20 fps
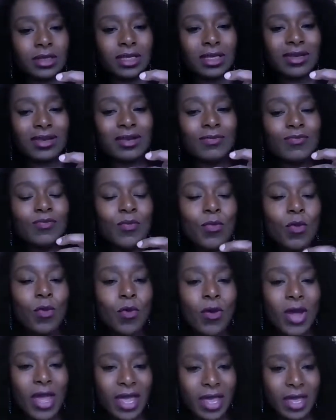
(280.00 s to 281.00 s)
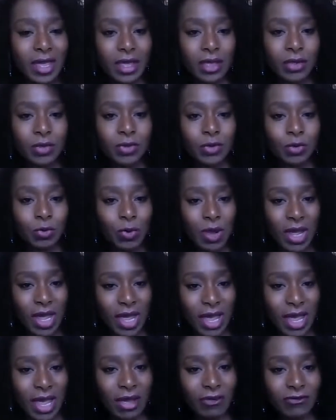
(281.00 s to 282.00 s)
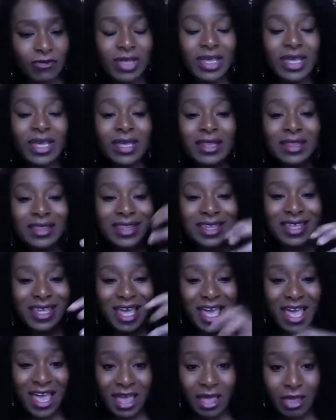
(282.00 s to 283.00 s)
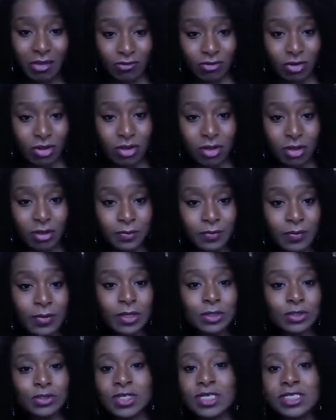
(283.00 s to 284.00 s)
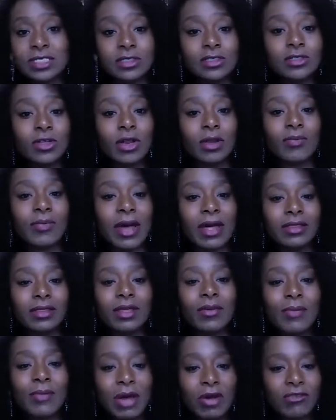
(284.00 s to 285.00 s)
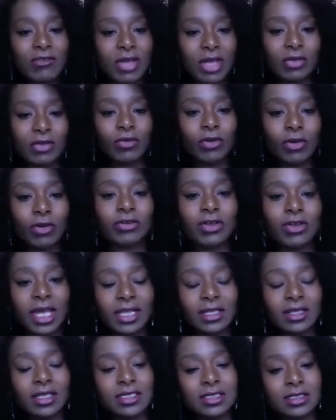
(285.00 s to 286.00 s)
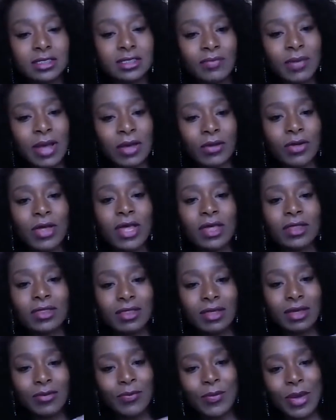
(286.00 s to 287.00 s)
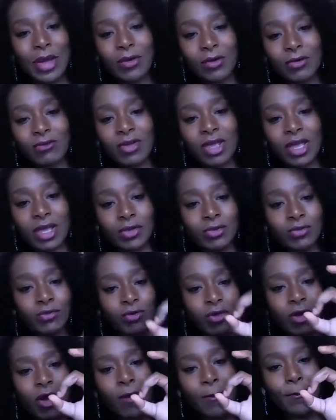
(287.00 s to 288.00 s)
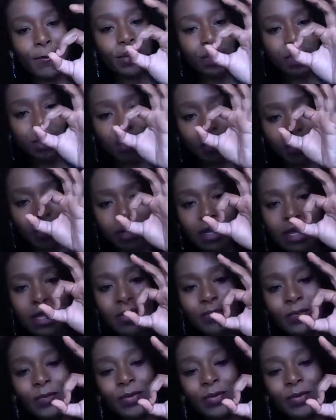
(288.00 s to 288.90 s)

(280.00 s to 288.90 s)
the more hair you have in the area, so this is not about the amount of hair you've got on your head, this is about the amount of hair you've got per